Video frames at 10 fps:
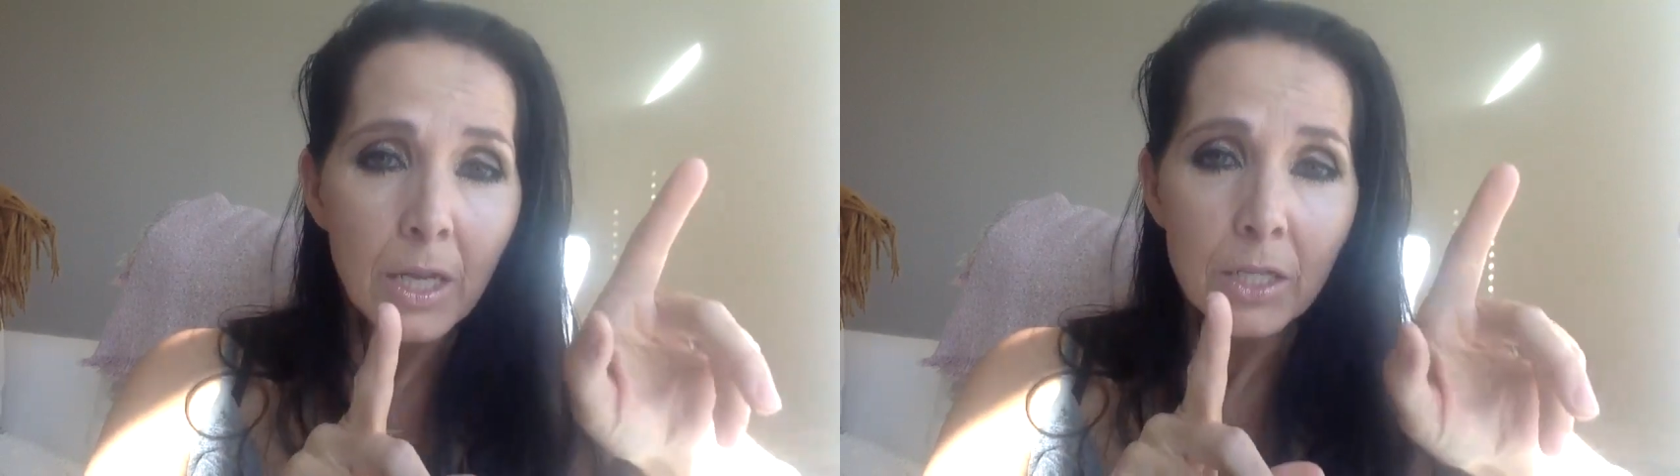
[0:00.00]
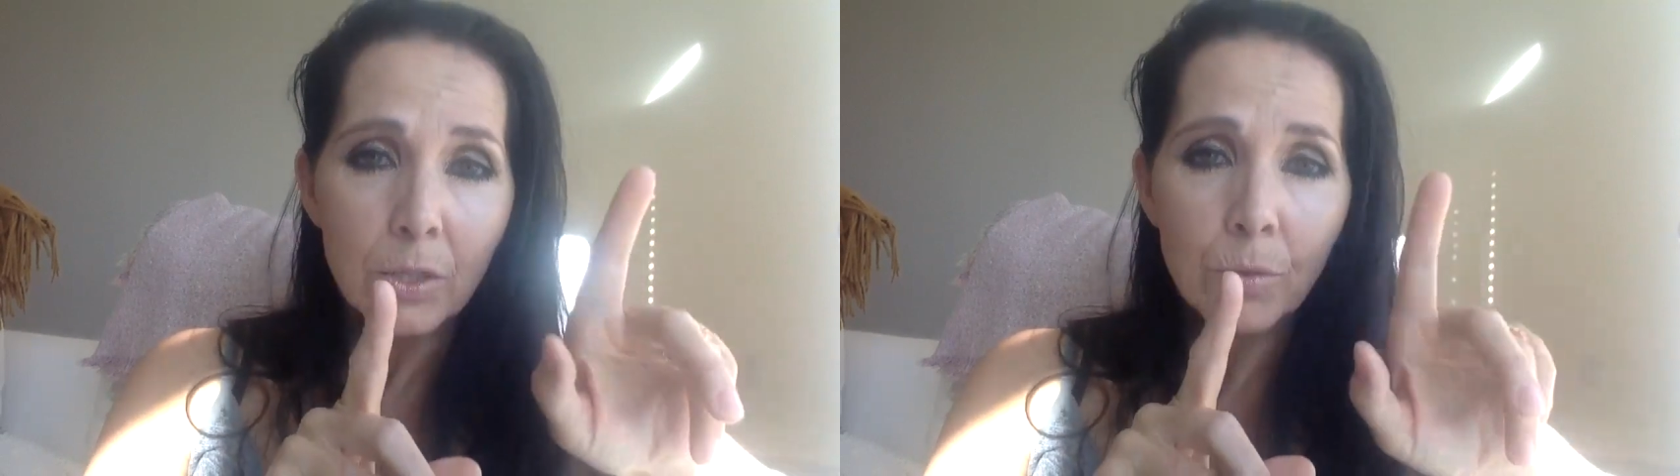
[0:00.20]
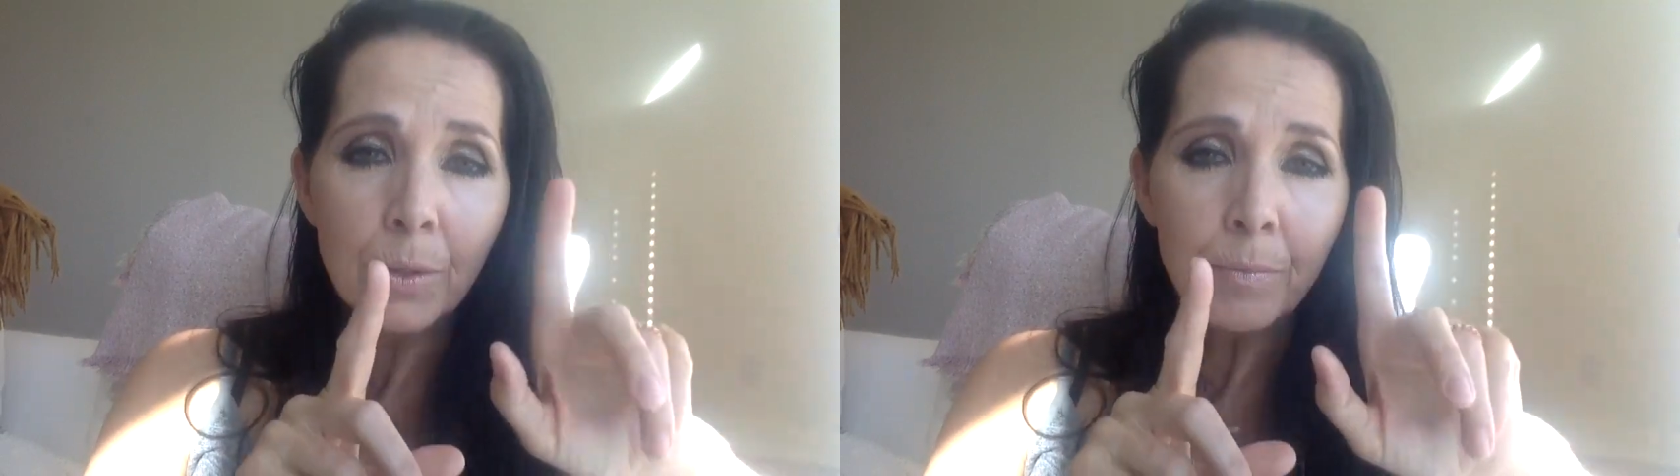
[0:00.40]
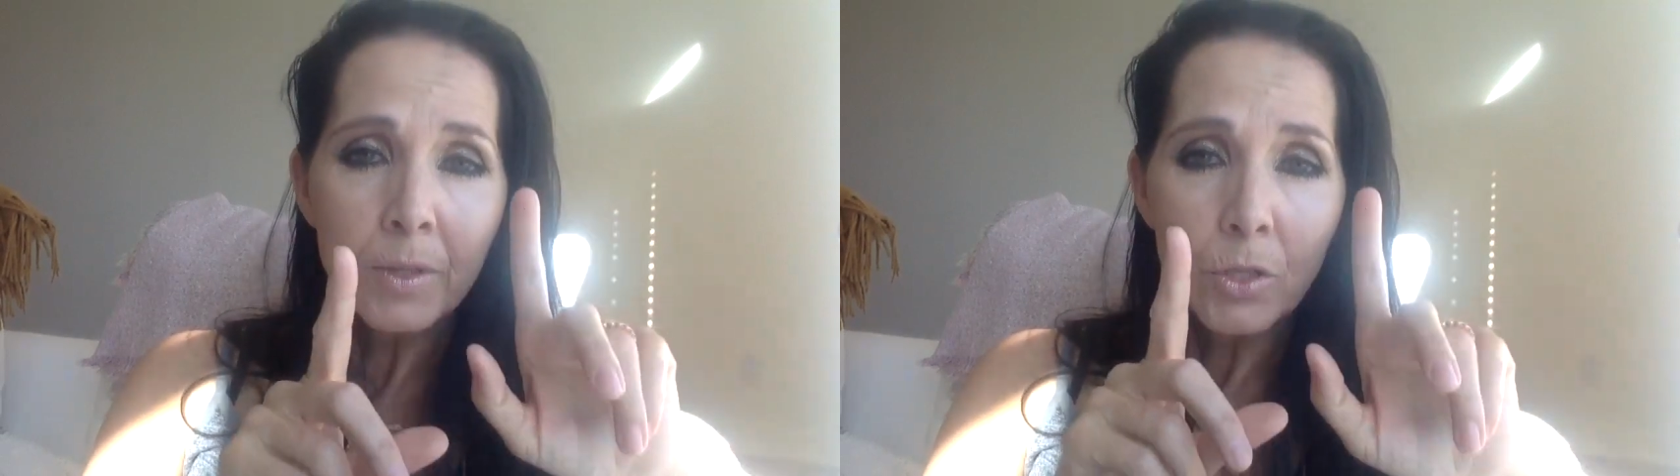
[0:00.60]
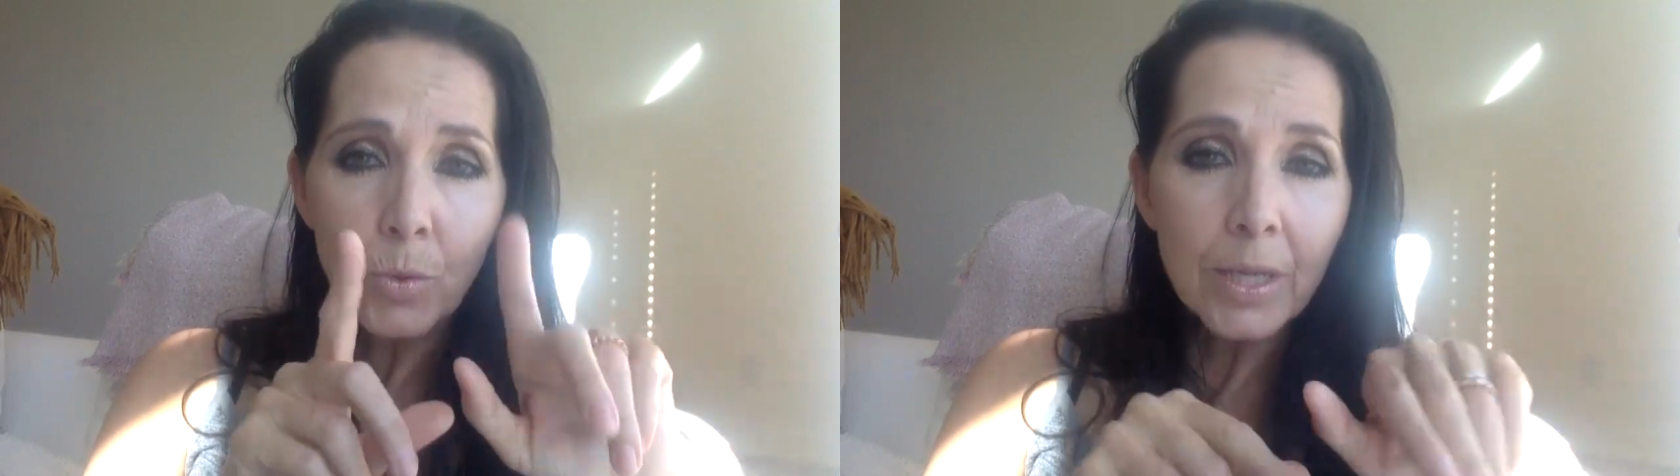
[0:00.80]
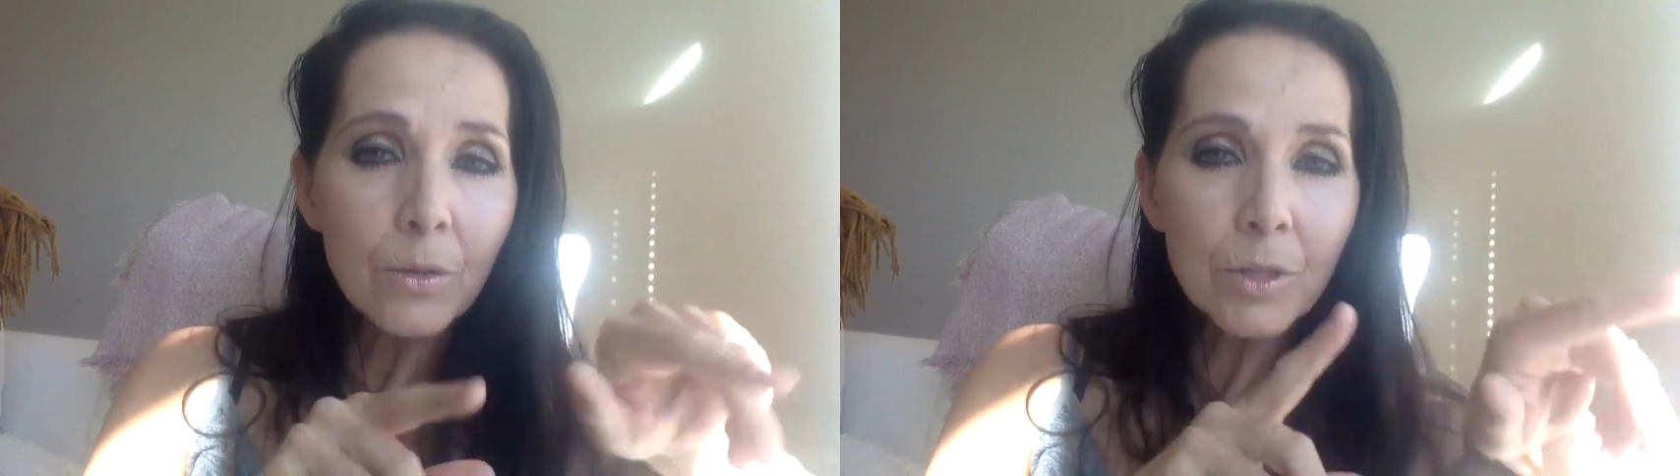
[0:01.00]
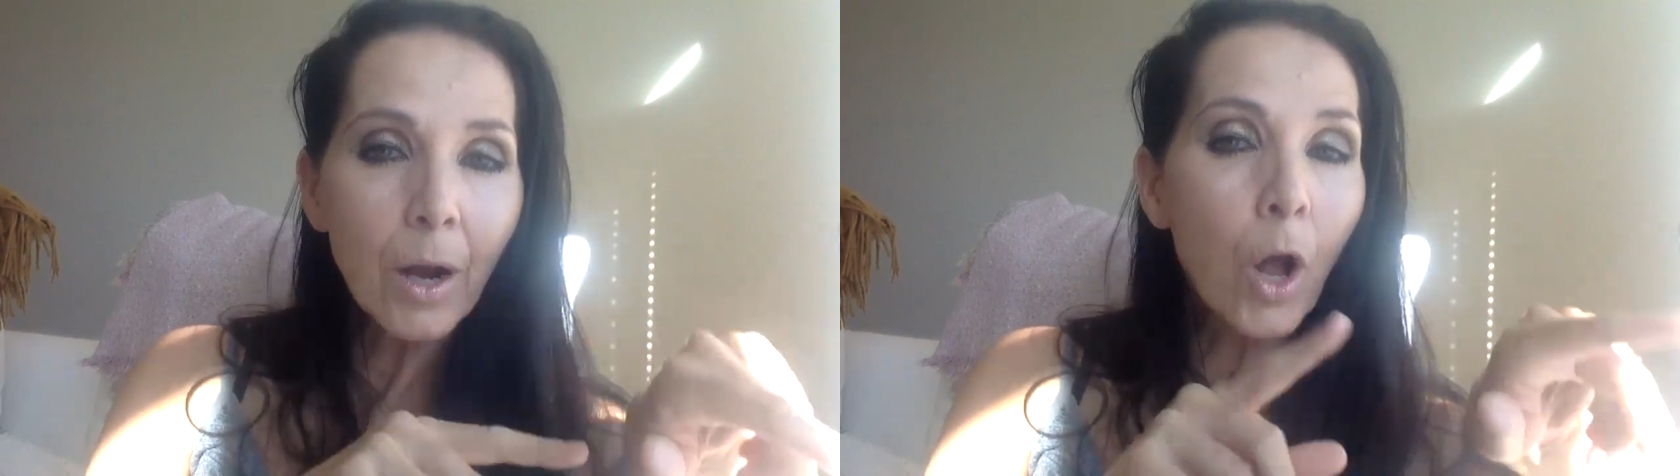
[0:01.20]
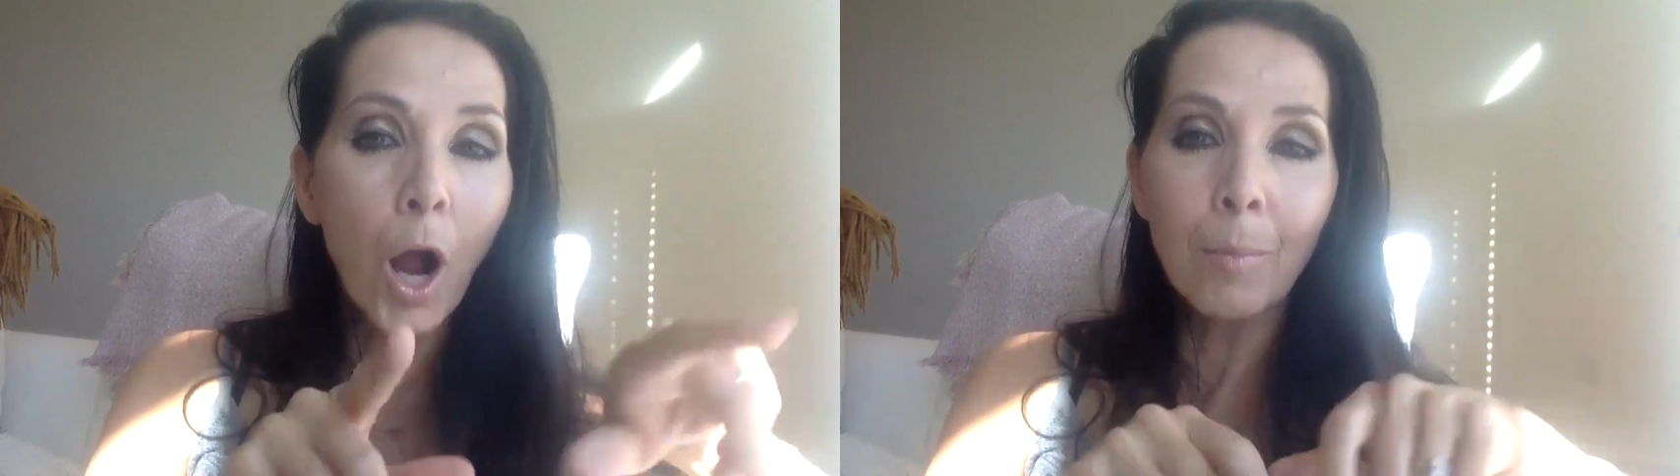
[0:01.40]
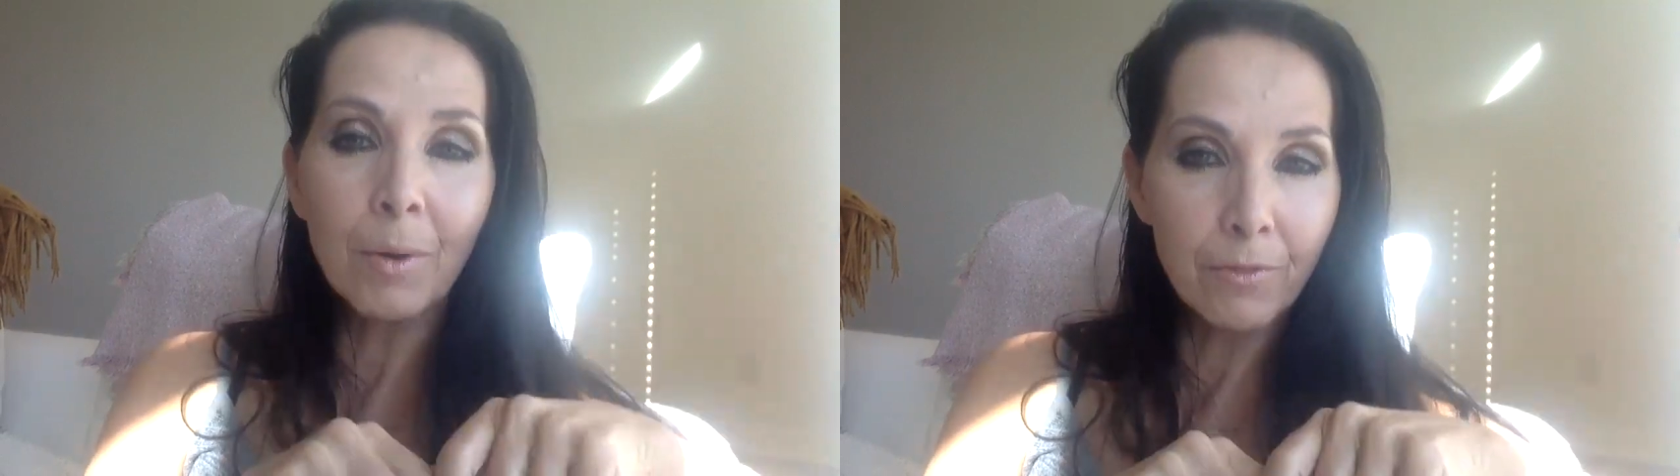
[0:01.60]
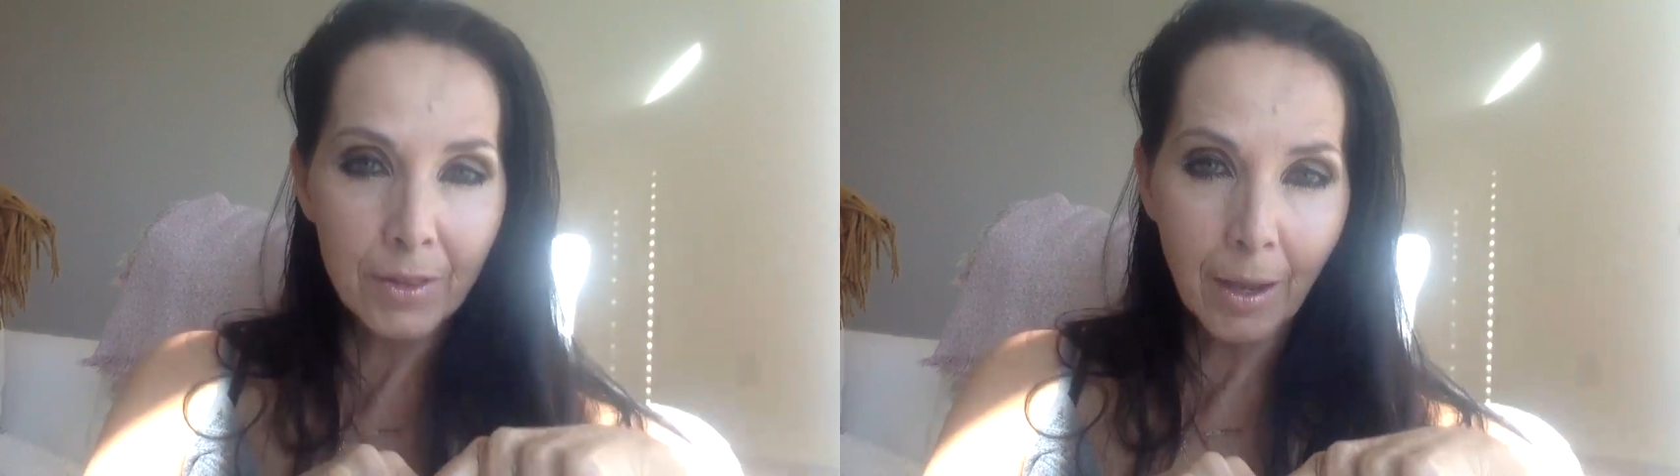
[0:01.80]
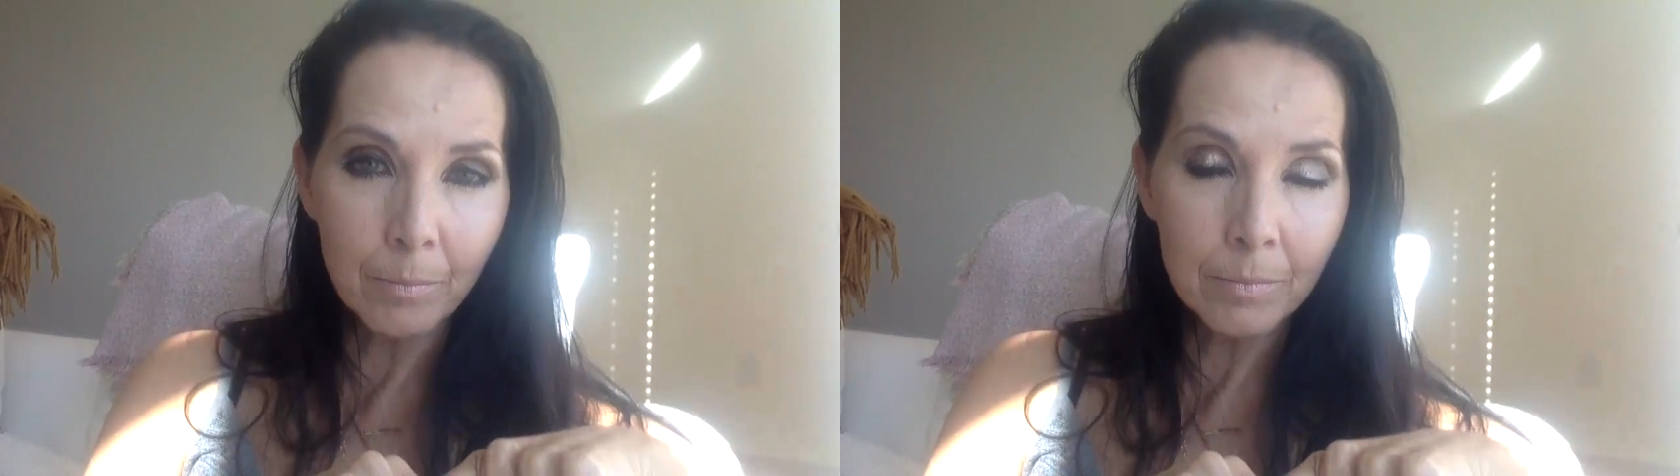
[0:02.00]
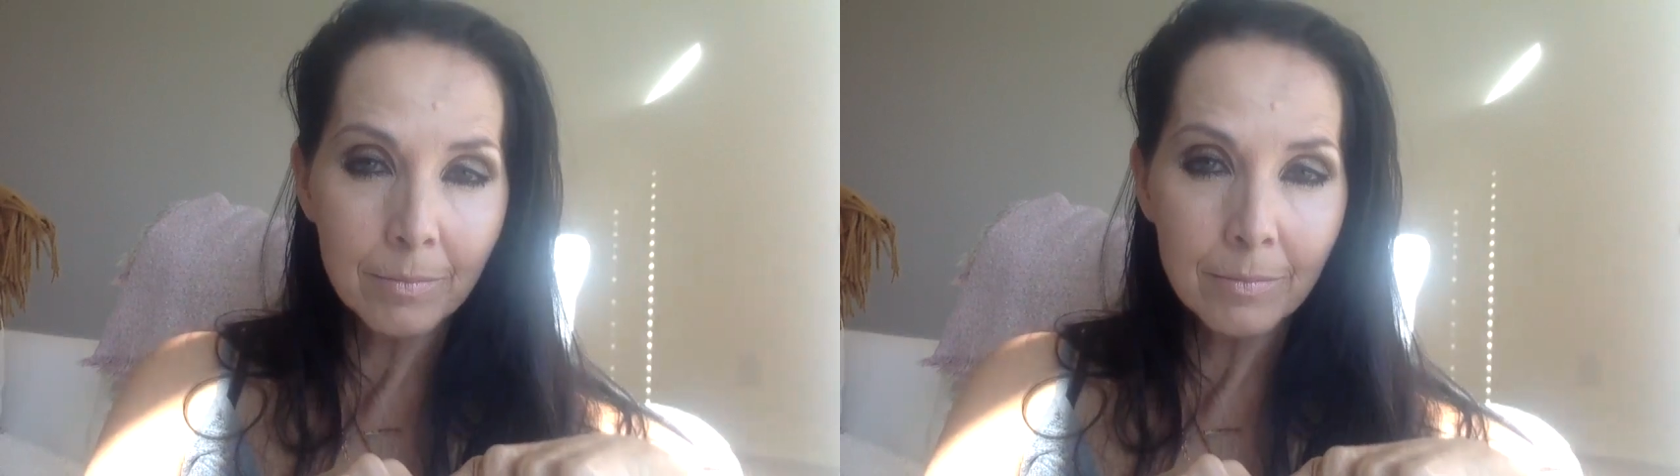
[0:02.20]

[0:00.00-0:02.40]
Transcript: to to heal their karma for them